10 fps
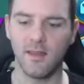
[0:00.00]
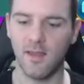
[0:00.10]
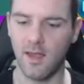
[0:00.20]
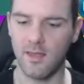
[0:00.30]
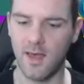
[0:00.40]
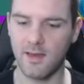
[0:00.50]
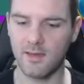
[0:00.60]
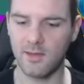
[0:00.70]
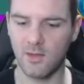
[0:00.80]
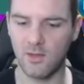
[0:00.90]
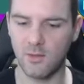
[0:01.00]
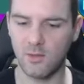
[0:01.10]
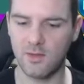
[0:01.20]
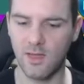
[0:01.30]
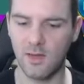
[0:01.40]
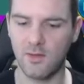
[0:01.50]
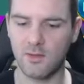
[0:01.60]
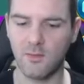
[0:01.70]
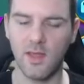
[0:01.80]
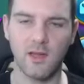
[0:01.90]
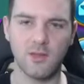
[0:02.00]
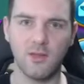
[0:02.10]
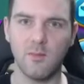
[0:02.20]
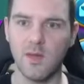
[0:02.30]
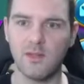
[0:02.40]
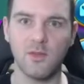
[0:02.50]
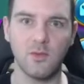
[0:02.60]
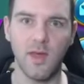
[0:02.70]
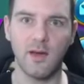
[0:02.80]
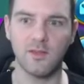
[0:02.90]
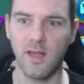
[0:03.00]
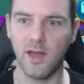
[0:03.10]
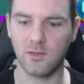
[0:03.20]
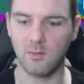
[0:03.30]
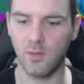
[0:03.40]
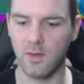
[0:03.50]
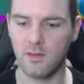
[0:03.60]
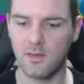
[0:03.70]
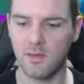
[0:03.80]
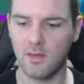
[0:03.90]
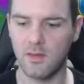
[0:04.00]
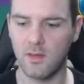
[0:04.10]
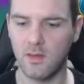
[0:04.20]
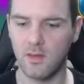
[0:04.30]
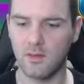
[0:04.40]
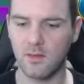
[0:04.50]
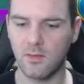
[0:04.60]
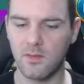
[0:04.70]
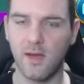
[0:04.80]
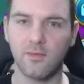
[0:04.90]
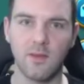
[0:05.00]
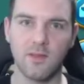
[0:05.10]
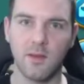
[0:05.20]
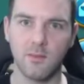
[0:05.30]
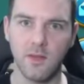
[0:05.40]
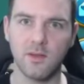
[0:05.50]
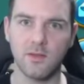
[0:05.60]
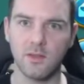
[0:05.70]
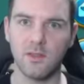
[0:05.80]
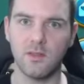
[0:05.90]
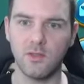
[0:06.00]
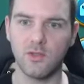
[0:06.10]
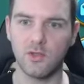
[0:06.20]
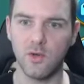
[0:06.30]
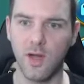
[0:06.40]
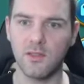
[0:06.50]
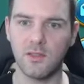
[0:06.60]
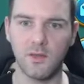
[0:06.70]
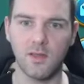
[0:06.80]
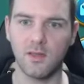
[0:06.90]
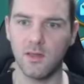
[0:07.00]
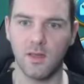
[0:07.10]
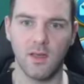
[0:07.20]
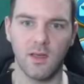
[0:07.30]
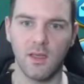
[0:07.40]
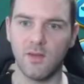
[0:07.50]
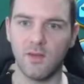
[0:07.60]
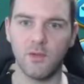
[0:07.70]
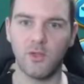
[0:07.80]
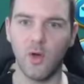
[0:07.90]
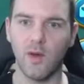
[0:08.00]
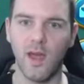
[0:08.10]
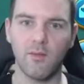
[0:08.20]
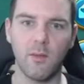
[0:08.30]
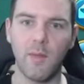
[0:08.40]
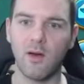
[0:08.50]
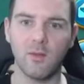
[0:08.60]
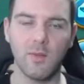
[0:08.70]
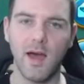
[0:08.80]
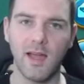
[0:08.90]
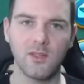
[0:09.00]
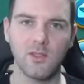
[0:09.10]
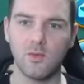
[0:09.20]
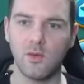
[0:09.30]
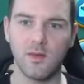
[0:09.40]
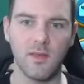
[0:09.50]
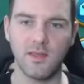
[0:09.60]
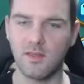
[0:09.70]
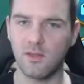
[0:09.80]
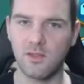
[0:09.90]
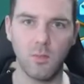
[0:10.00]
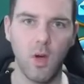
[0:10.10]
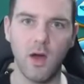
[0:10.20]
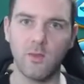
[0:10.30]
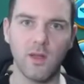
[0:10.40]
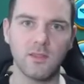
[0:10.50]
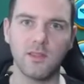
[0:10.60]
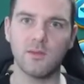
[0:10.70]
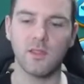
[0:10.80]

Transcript: And that is a huge savings when that should have been 2,000 action points. So definitely something you should try doing. Even if you don't have a mountain behind you, they still spawn relatively